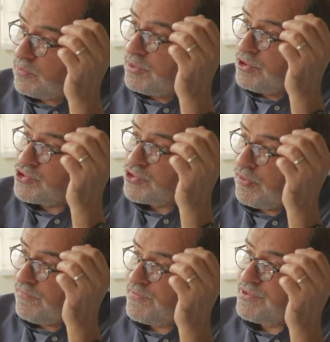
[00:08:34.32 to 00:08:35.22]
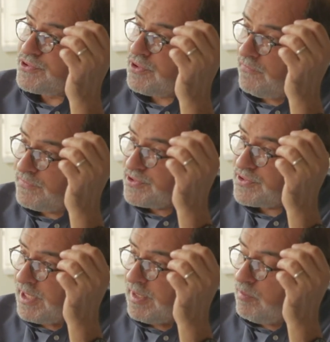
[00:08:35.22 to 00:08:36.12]
with the surface of this
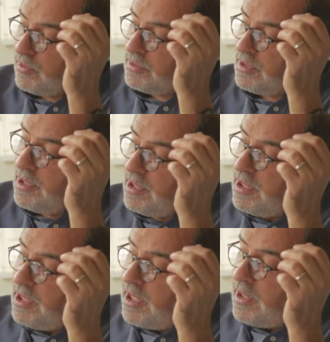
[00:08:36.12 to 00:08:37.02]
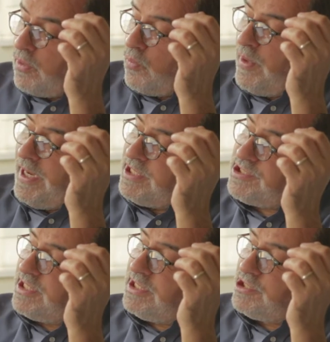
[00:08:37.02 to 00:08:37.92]
table. When I
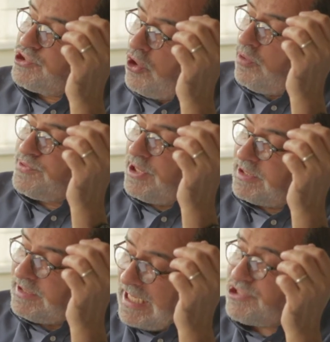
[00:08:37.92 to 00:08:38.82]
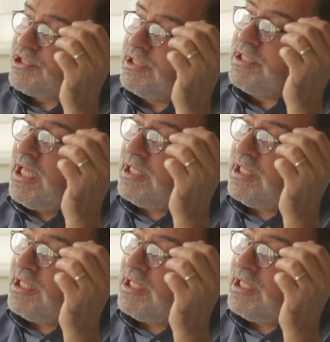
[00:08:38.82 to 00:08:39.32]
see this object touching the